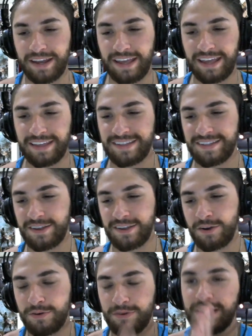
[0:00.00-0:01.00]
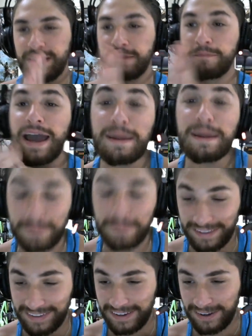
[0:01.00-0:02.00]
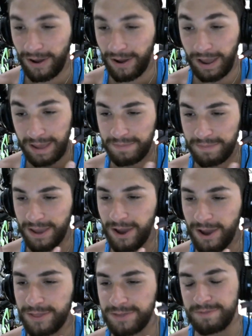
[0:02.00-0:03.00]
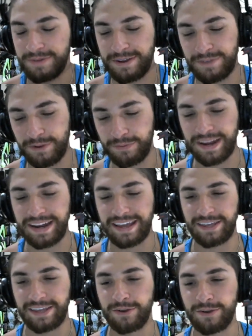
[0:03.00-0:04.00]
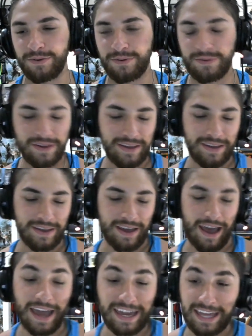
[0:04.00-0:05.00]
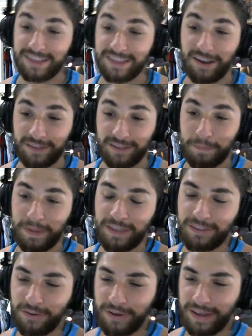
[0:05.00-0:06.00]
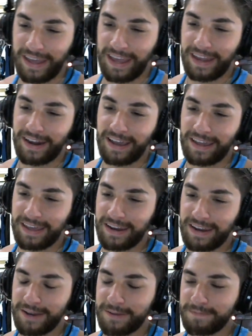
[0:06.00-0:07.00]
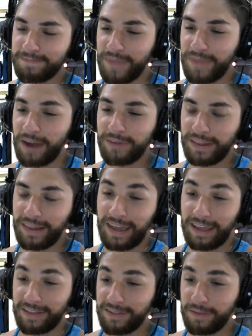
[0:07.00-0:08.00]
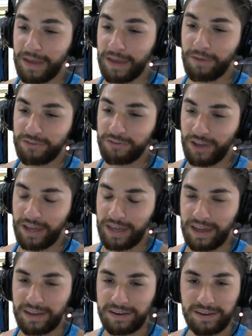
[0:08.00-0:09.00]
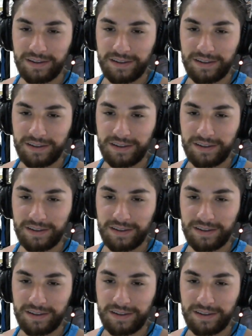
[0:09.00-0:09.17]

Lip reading: it's so, in my opinion, I am the author, but if you read it, I get sucked up into it, and I get, I really like it. It's something I wish I had.